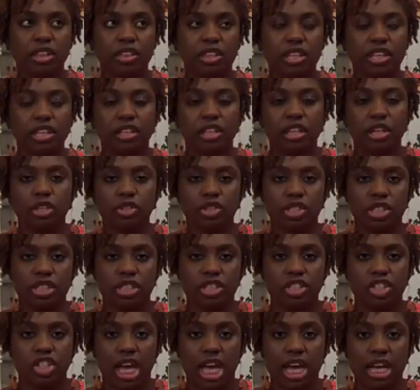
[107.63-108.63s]

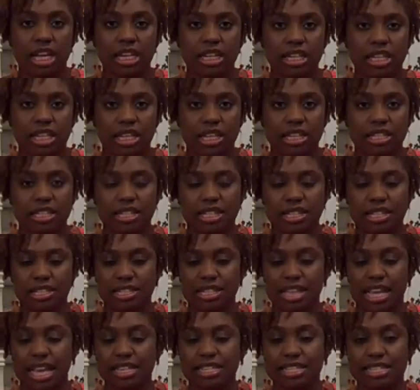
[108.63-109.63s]
Theologian John Donne
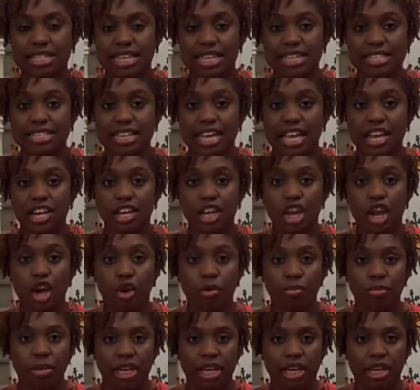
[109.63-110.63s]
says that, says that
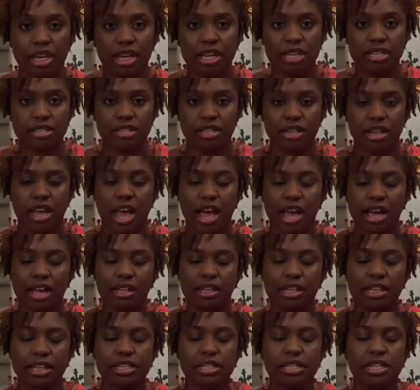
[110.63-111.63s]
no man is an
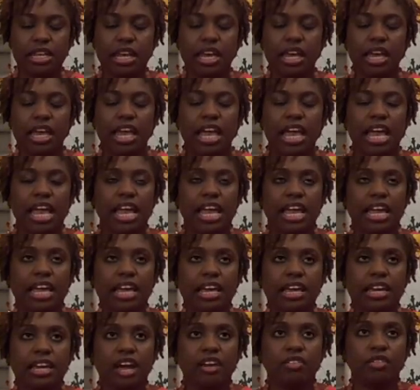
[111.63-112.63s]
island.
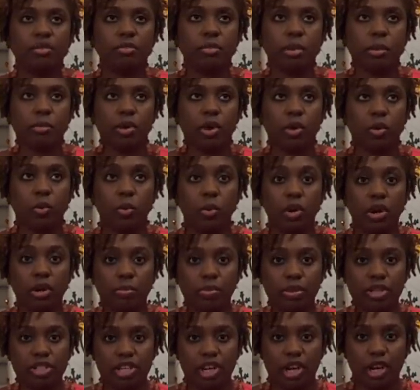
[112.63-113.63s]
And I remember at one
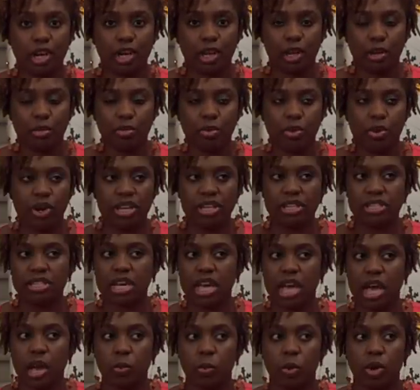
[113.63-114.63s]
particular point in
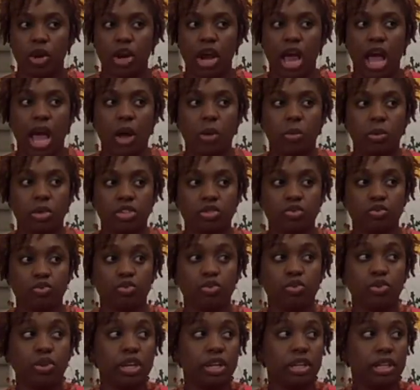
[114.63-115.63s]
time where I was
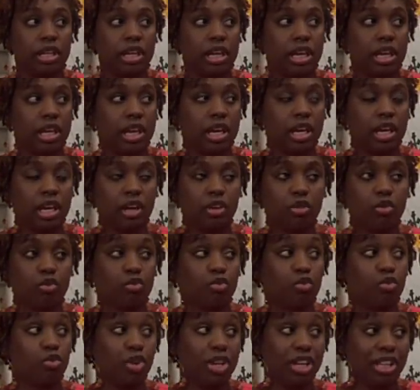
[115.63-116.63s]
really,
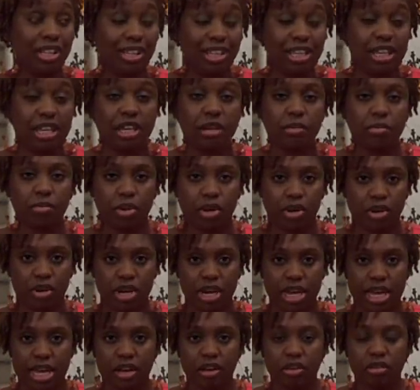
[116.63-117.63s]
really
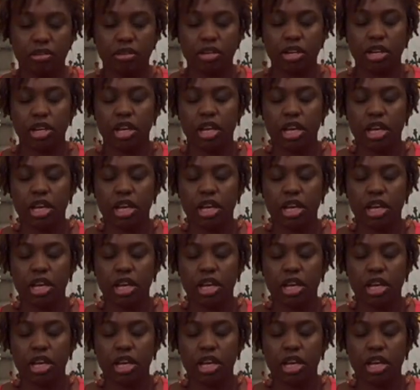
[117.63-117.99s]
burned out.